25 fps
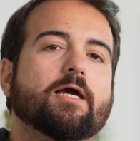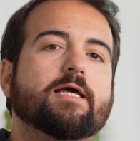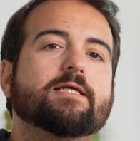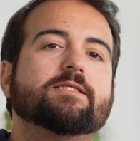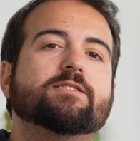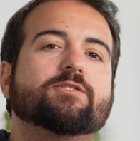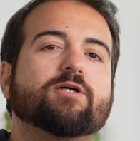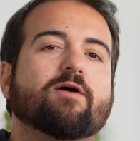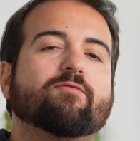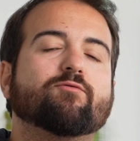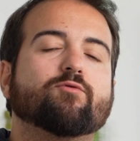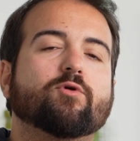In
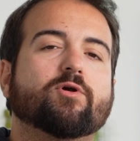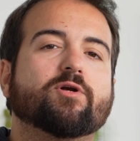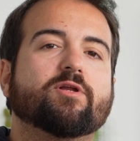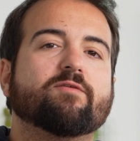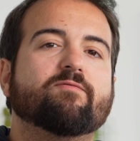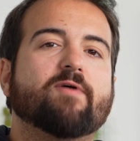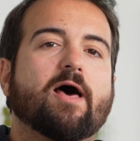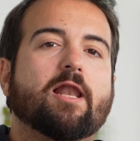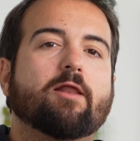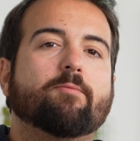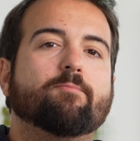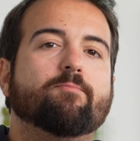software
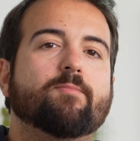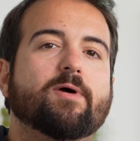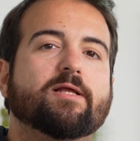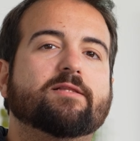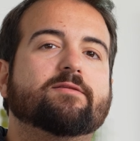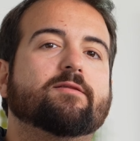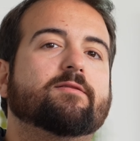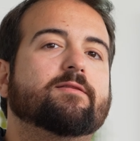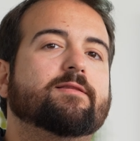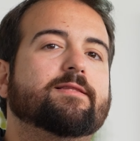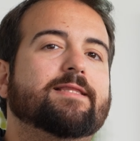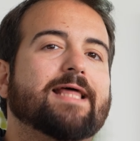development,
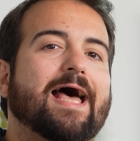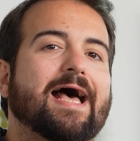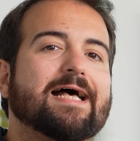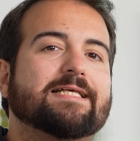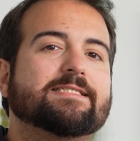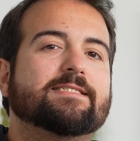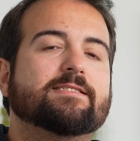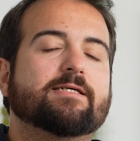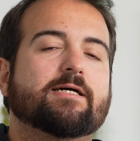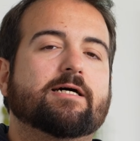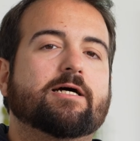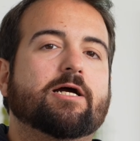
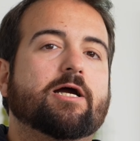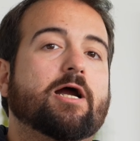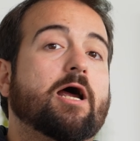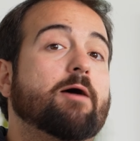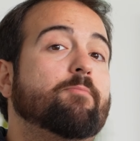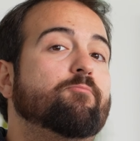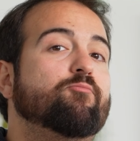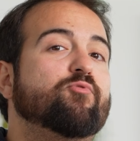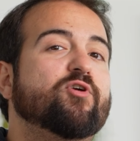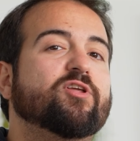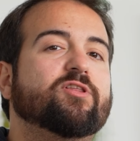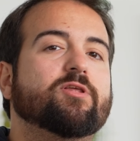tasks are a
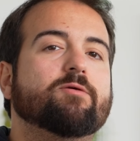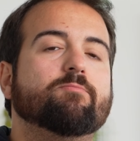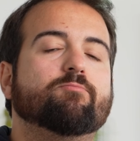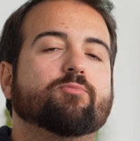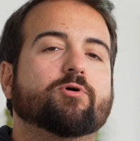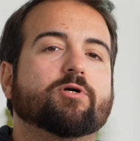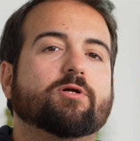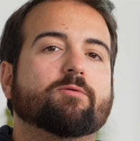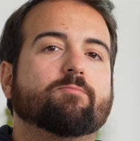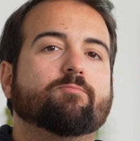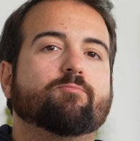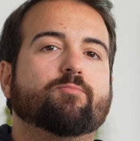pretty
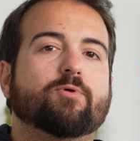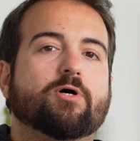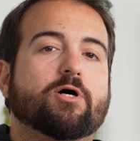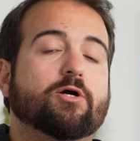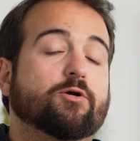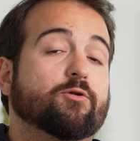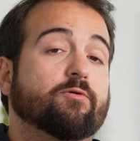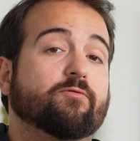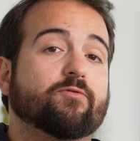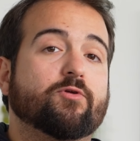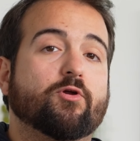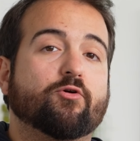important
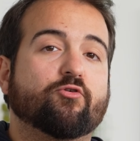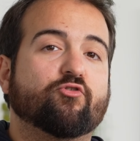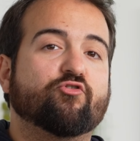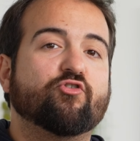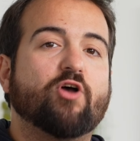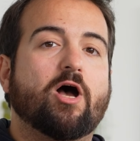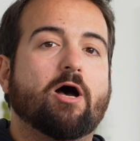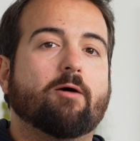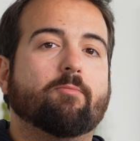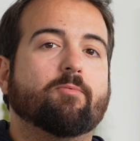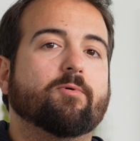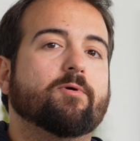part of your
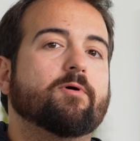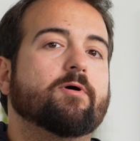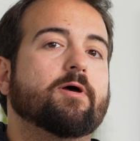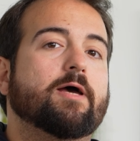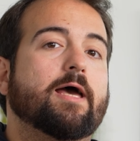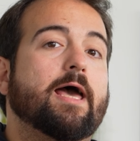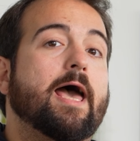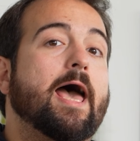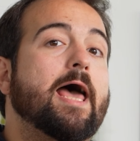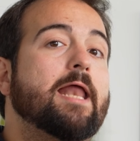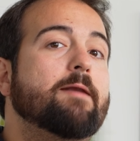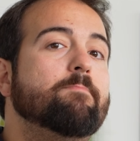job,
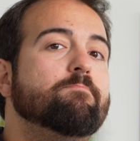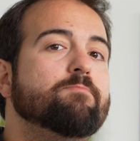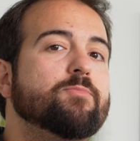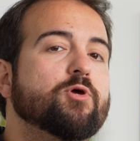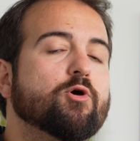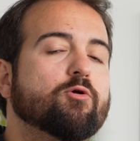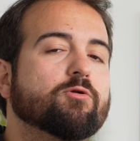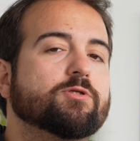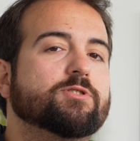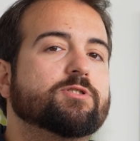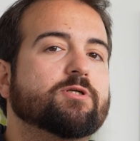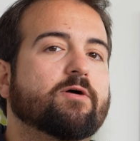and
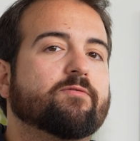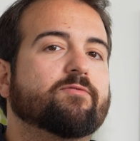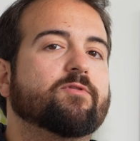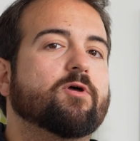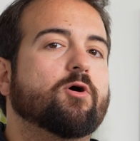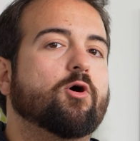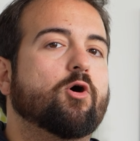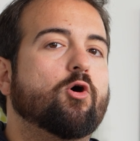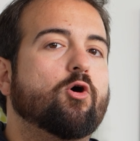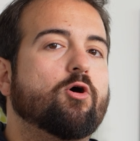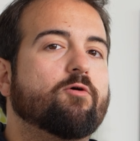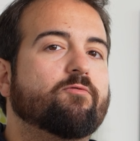MuleSoft
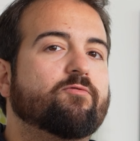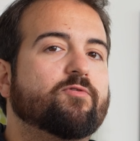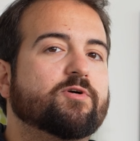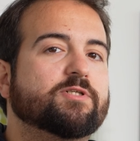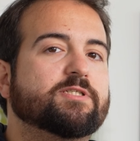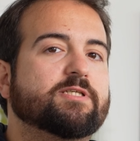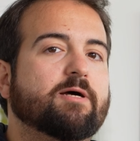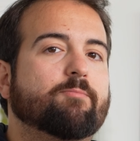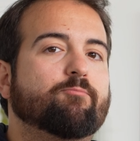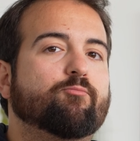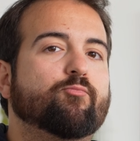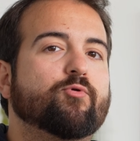
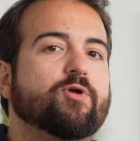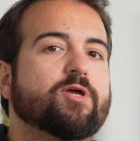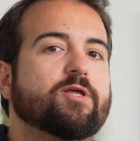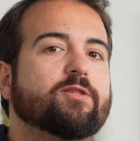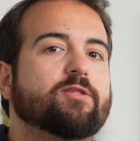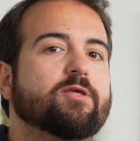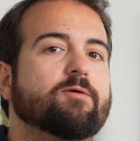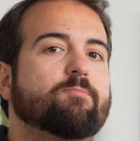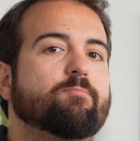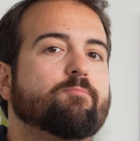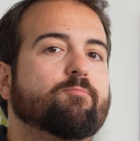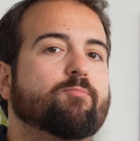offers a
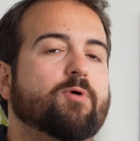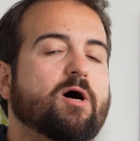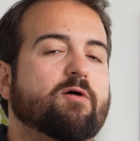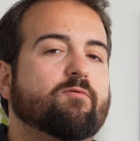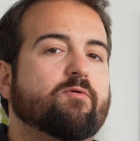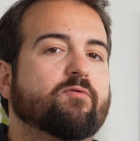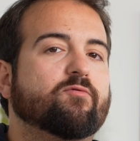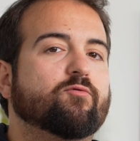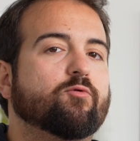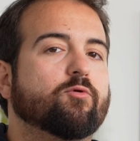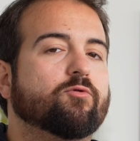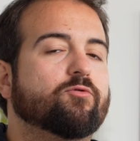pretty
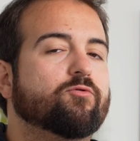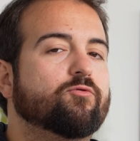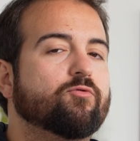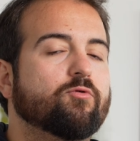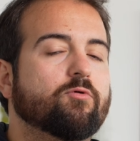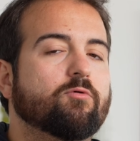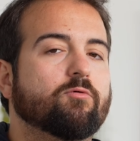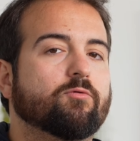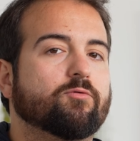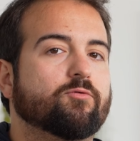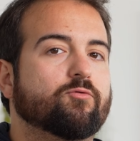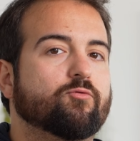powerful
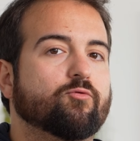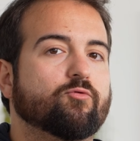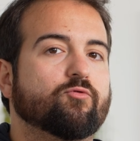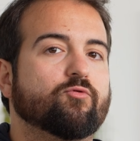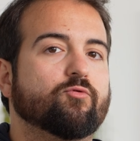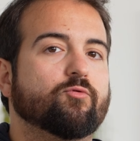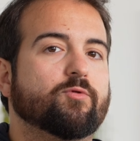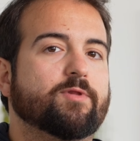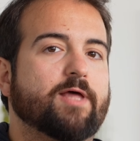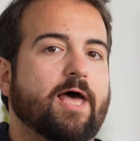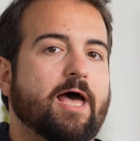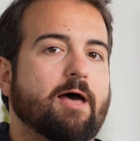tool to do
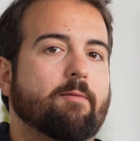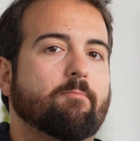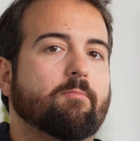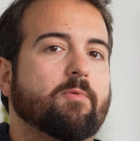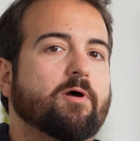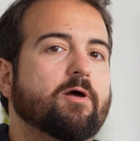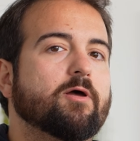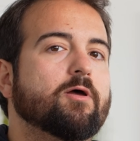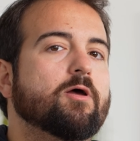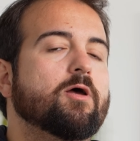them.